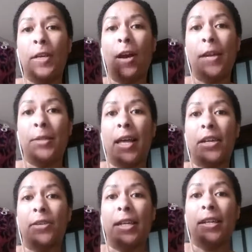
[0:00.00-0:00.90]
of the items
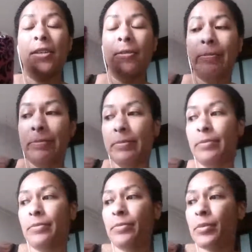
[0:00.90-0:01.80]
that you need.
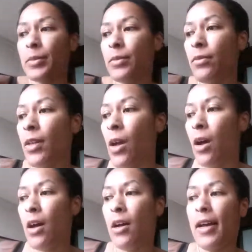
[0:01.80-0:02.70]

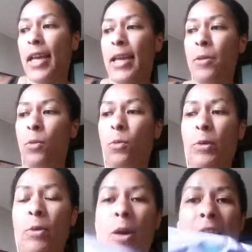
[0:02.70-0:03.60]
I
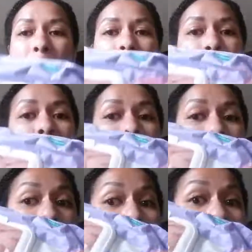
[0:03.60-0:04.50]
would highly
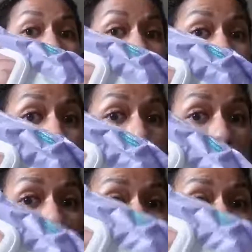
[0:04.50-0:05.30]
recommend baby wipes,